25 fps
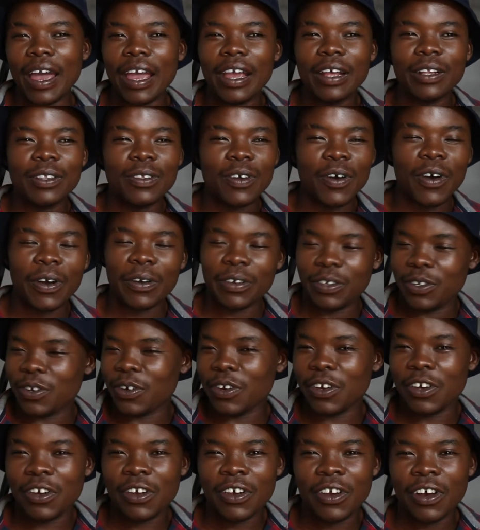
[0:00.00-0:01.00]
hey dog,
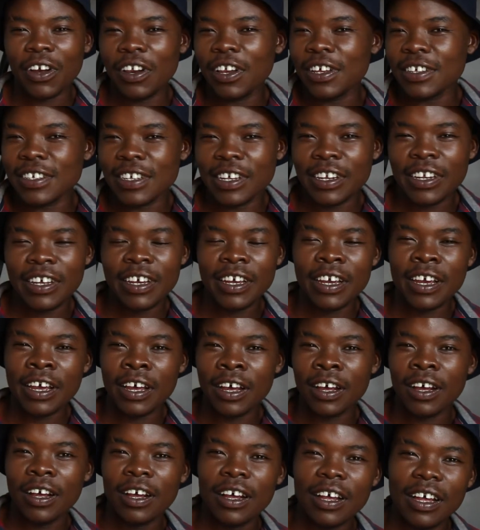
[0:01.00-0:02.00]
the girl is in
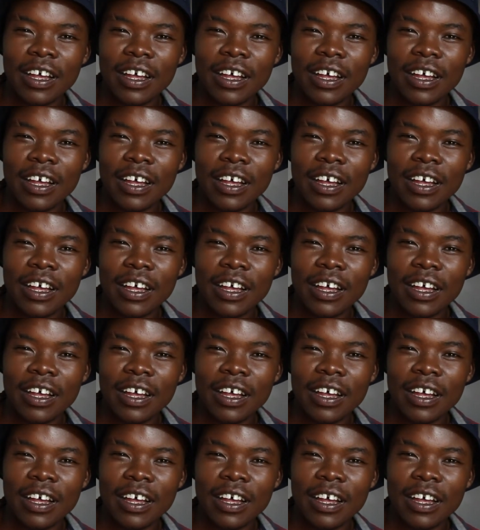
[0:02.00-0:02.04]
here.